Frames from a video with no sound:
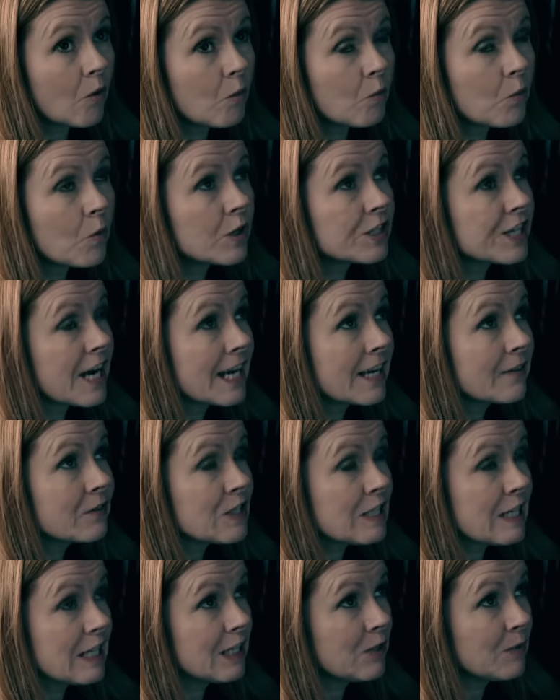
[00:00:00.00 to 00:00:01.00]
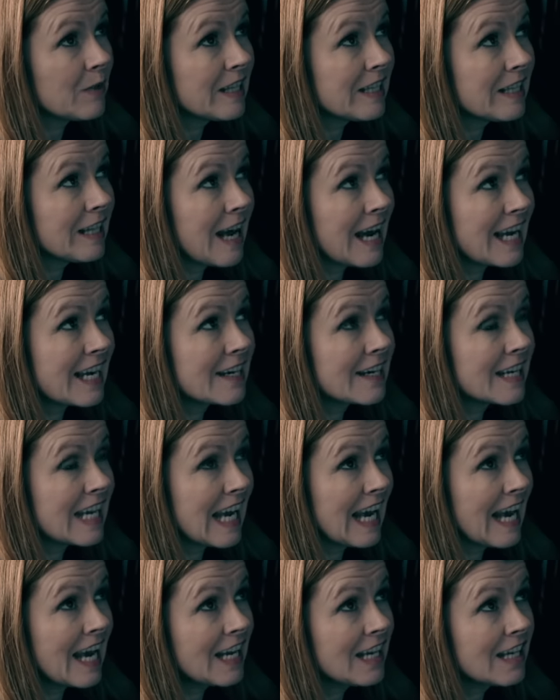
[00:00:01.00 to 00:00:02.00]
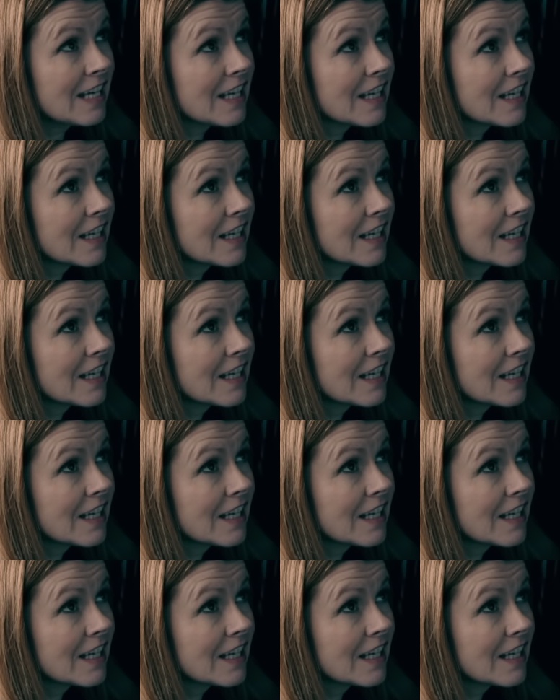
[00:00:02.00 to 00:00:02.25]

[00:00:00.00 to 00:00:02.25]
Would I have seen you in The Lion King?